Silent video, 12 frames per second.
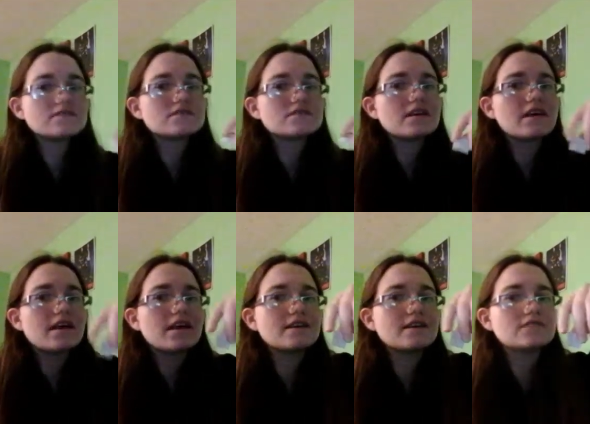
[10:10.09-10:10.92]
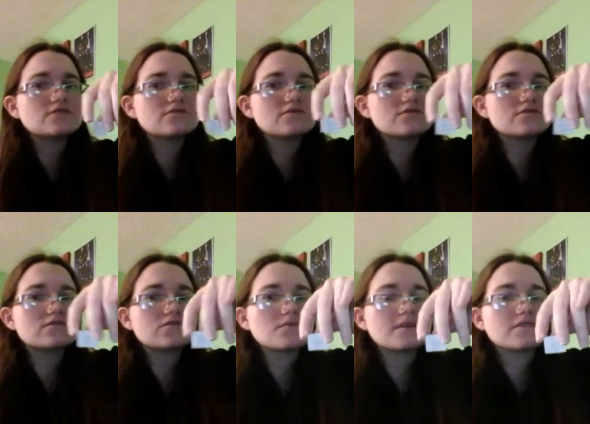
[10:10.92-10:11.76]
Say I drew
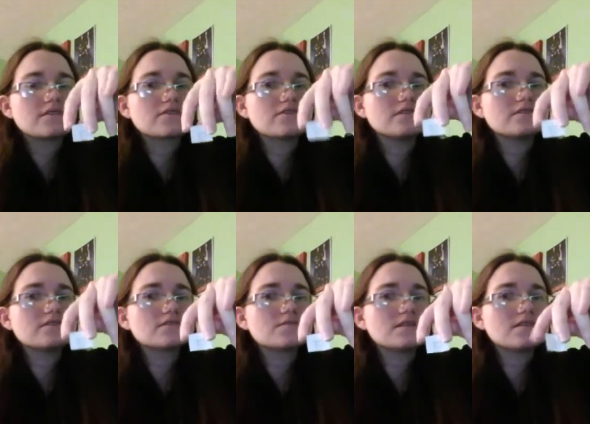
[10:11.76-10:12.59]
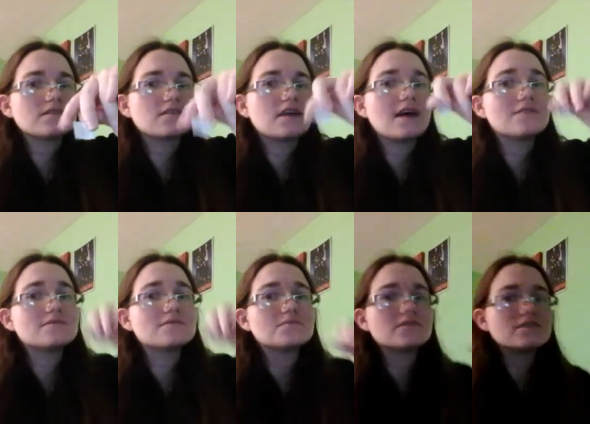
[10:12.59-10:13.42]
23 this week, I
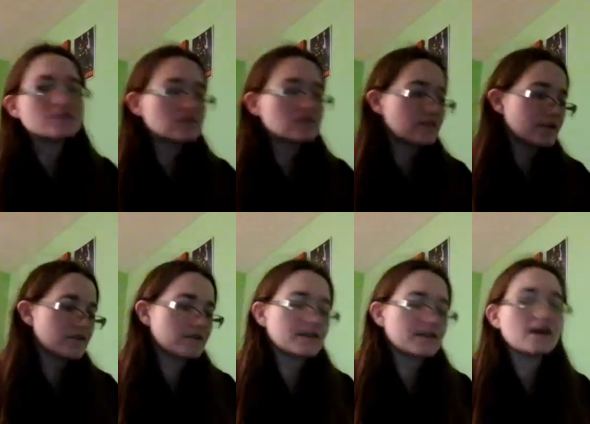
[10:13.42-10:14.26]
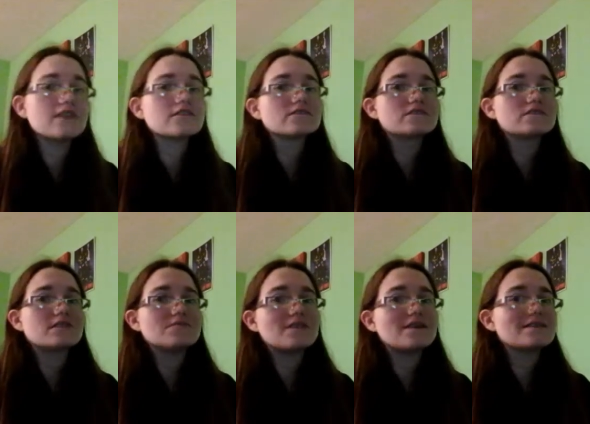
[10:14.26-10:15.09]
would put $23
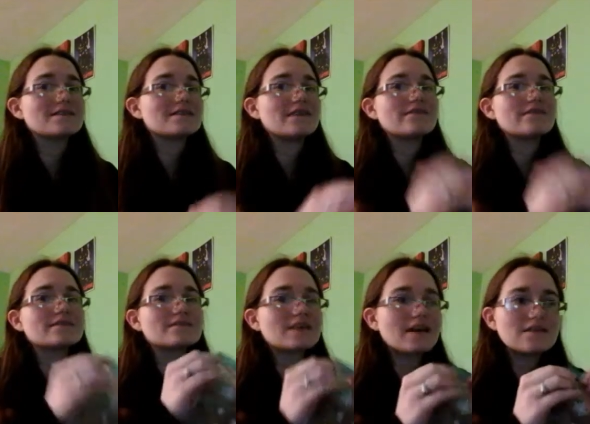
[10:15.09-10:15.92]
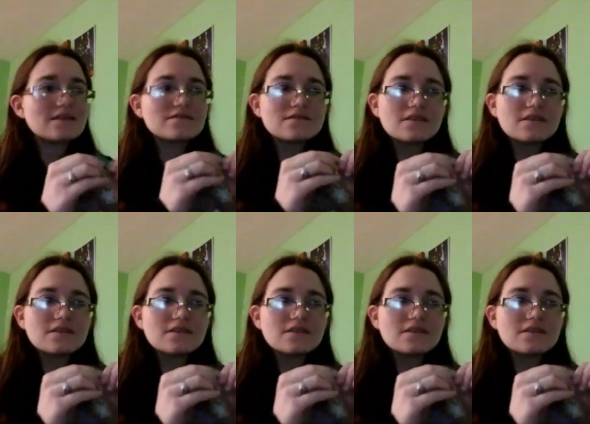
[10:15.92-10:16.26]
in my savings account.